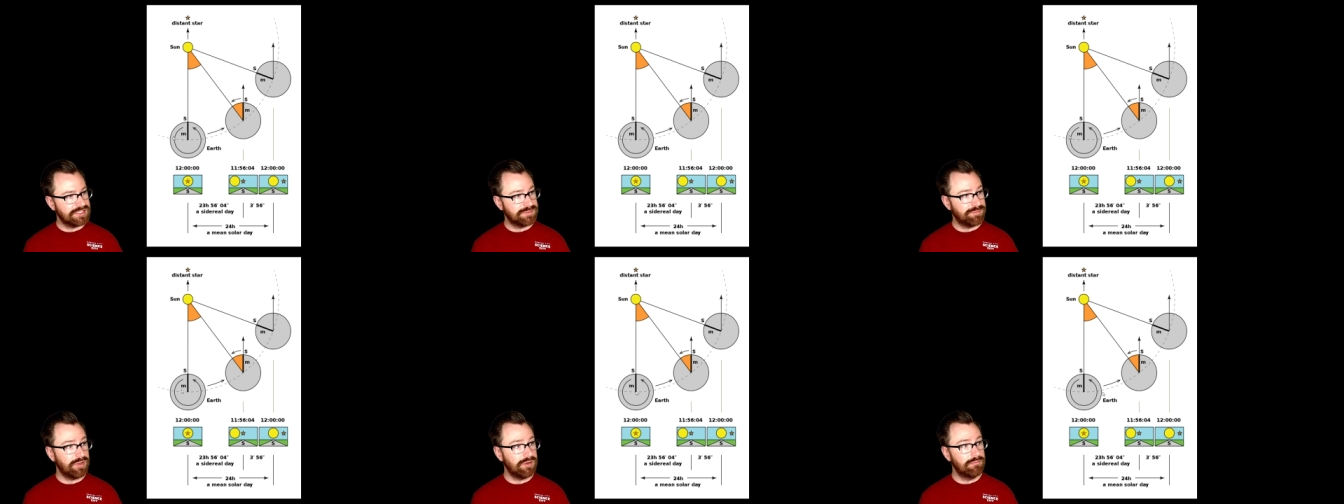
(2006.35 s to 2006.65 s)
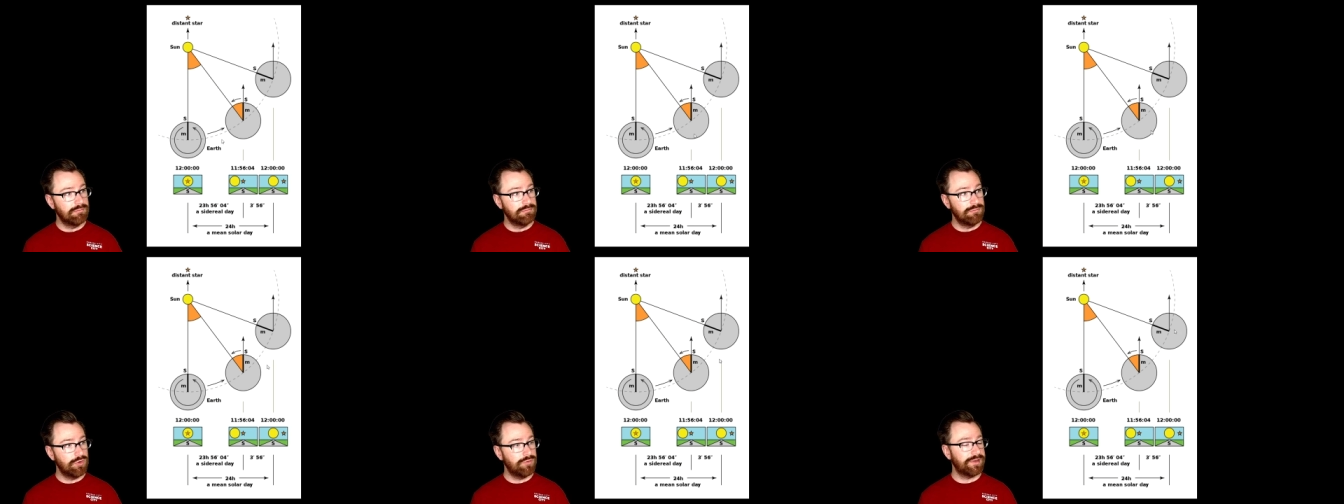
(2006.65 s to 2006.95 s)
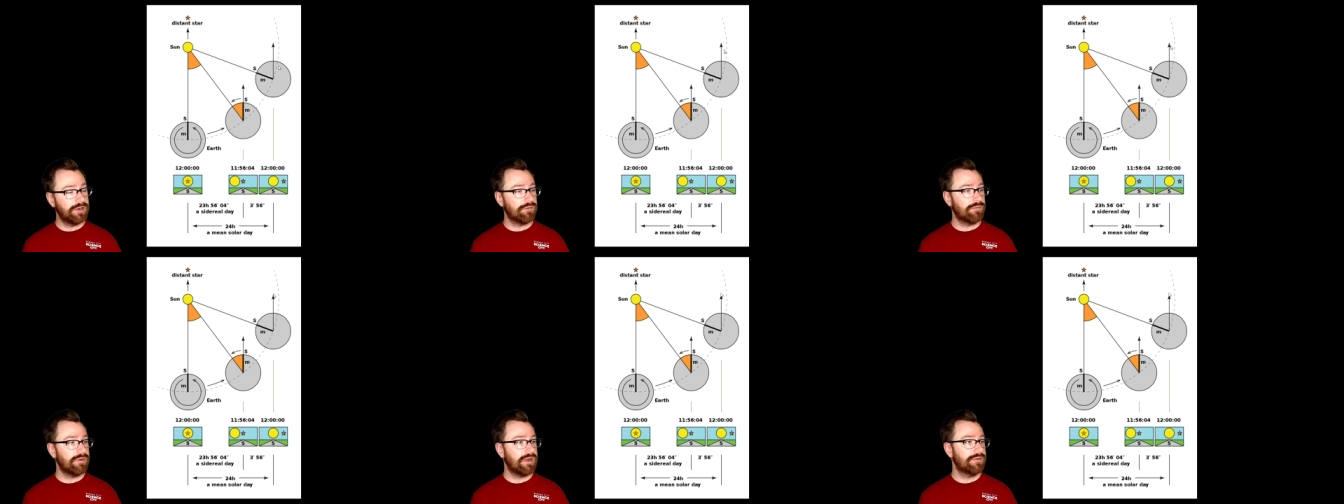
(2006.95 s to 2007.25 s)
but
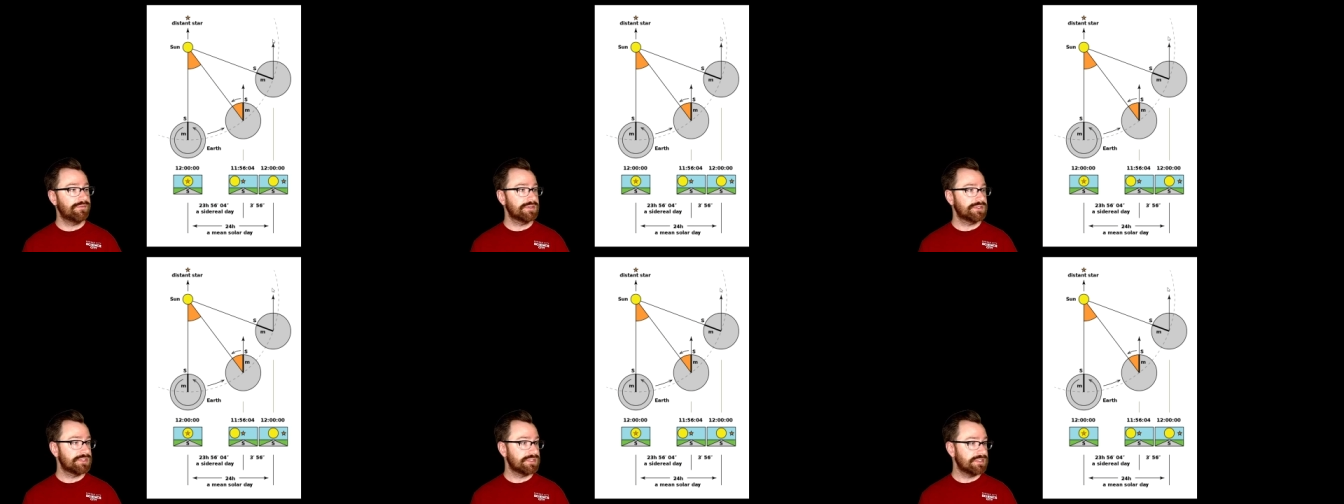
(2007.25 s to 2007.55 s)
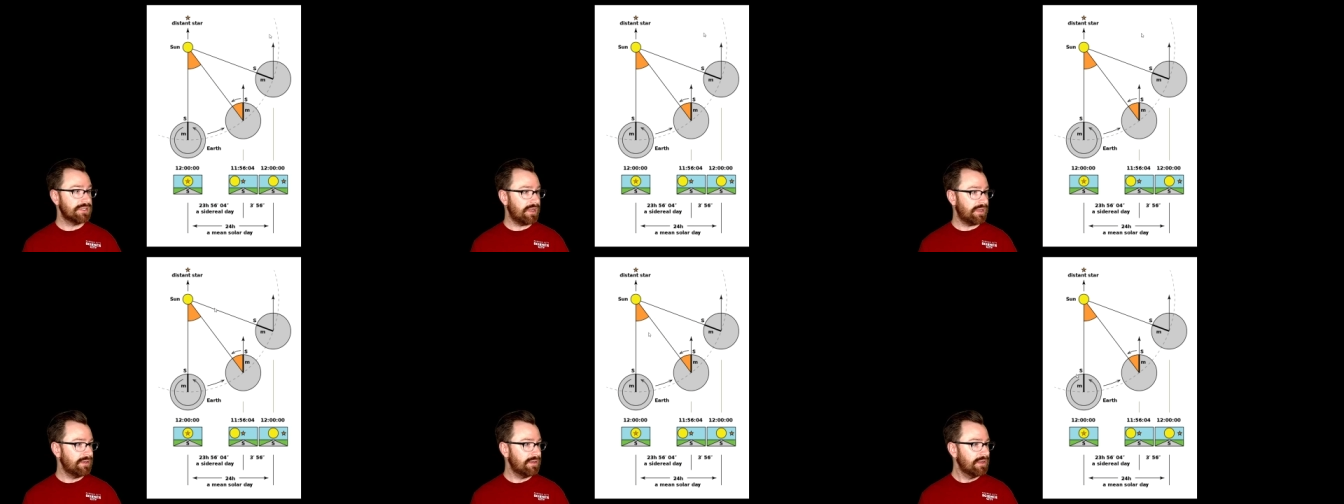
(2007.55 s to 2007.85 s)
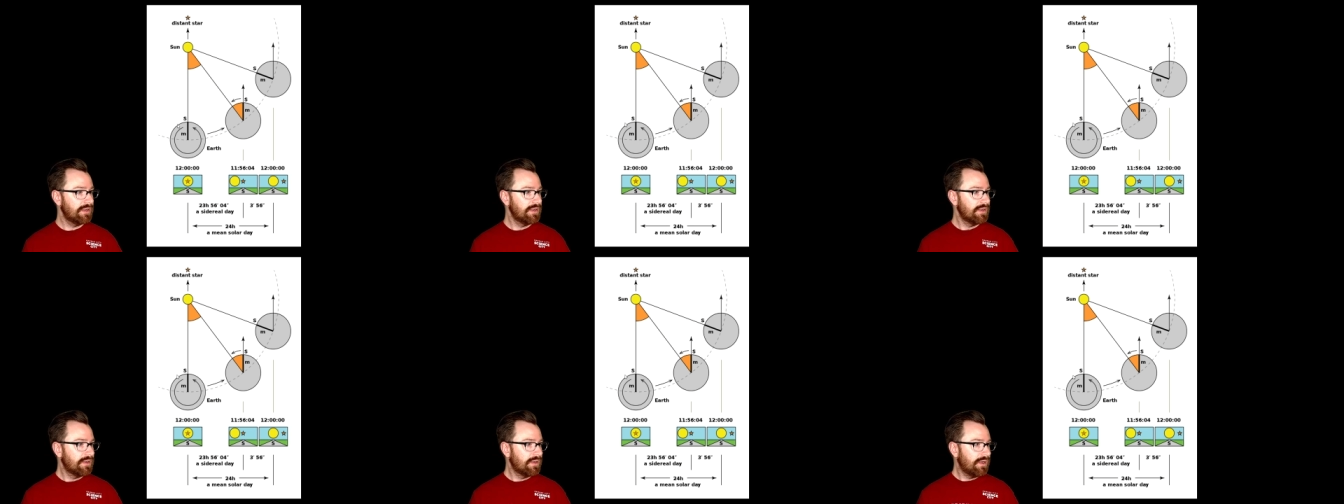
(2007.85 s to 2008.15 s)
moving around the sun,
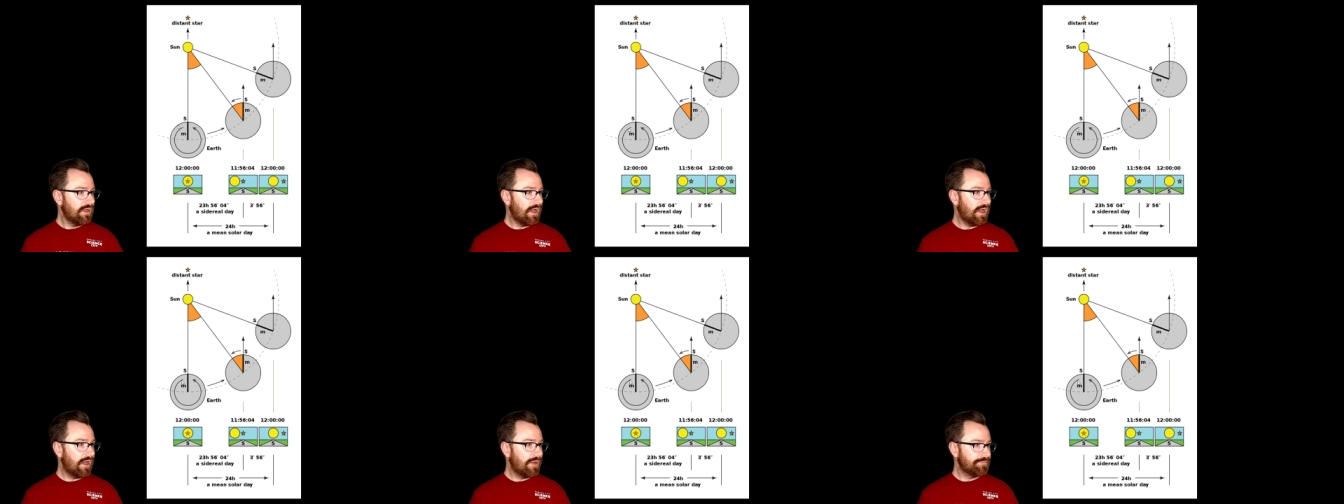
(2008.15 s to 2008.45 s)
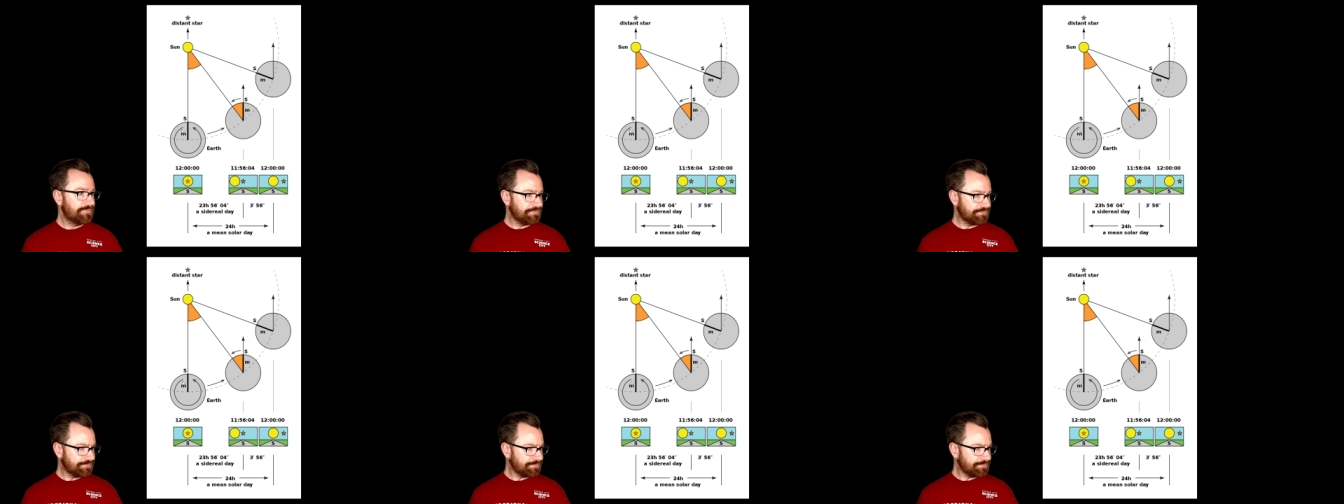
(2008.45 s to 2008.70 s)
um,